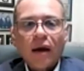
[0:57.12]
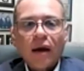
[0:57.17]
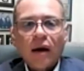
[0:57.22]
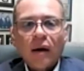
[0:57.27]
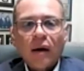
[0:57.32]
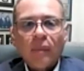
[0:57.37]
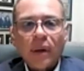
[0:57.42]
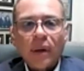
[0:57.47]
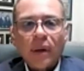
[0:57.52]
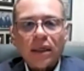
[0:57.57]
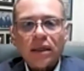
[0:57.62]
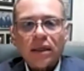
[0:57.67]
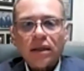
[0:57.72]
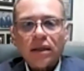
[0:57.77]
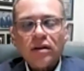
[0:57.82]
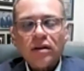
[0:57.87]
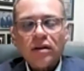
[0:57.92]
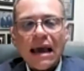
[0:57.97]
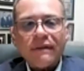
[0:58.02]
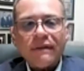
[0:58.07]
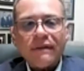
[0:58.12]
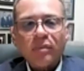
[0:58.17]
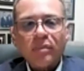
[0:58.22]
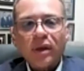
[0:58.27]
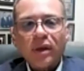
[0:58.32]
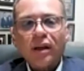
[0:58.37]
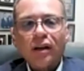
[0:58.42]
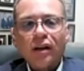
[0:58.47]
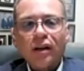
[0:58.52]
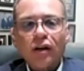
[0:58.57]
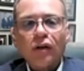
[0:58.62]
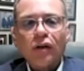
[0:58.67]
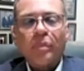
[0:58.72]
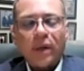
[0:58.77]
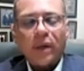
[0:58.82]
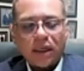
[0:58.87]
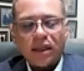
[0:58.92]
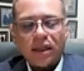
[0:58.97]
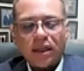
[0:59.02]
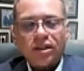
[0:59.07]
But you have to be a little
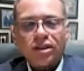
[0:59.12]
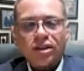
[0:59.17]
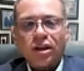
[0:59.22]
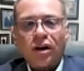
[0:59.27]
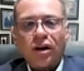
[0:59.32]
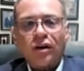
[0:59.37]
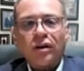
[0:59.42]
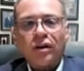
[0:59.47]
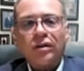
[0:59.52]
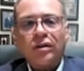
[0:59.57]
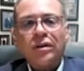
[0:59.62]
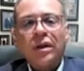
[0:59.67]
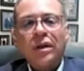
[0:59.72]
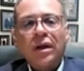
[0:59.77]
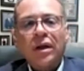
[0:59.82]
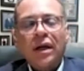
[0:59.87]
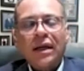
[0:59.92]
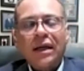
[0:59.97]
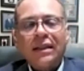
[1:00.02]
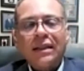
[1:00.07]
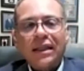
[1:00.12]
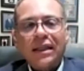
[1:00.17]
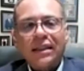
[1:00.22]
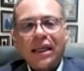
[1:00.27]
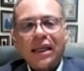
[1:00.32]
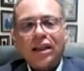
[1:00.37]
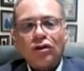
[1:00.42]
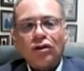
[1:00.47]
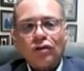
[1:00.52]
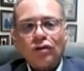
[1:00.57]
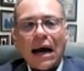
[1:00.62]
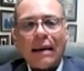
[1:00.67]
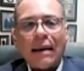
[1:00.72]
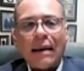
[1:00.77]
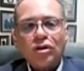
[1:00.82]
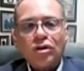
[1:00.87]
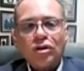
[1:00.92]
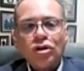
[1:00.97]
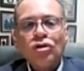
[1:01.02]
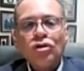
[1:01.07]
bit concerned that they
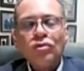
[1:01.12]
dropped 2